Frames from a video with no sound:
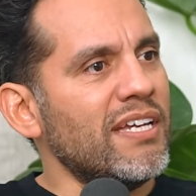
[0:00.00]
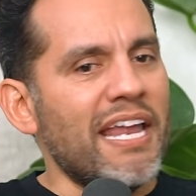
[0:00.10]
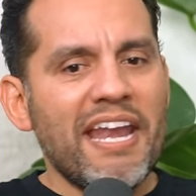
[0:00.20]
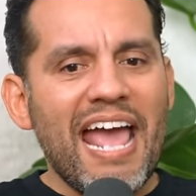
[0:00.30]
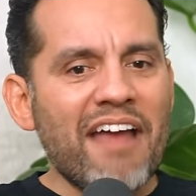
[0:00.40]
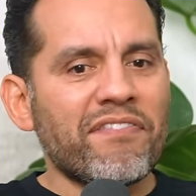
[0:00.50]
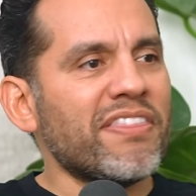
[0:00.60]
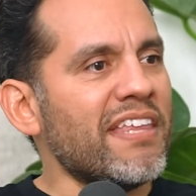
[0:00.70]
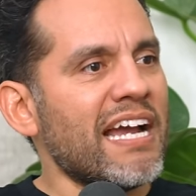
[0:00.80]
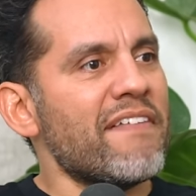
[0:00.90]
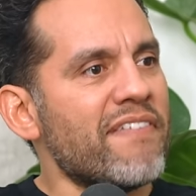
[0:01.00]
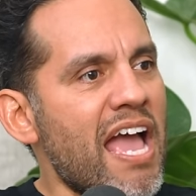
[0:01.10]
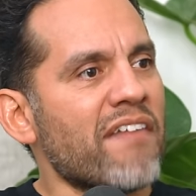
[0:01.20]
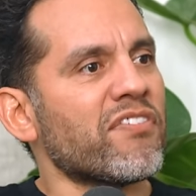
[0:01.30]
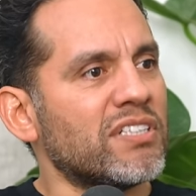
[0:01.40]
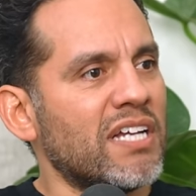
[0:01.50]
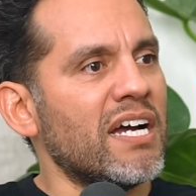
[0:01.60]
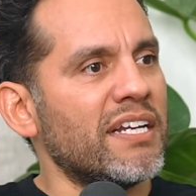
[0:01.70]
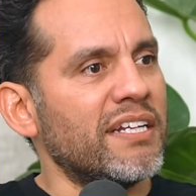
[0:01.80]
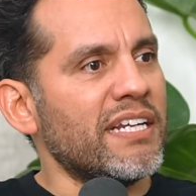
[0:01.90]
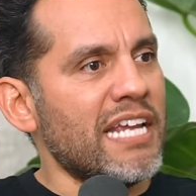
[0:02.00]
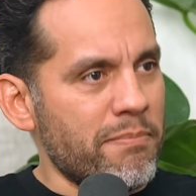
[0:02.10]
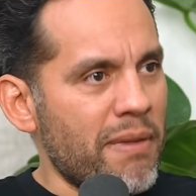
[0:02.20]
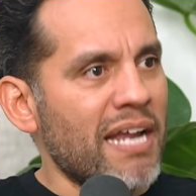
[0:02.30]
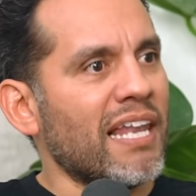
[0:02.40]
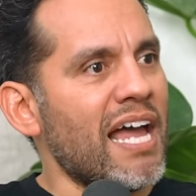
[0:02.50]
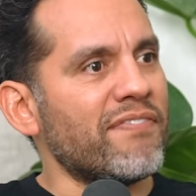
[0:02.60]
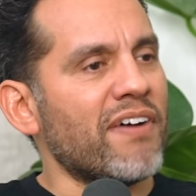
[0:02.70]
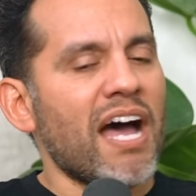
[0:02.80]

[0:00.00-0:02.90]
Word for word: And everything I've ever done in my life,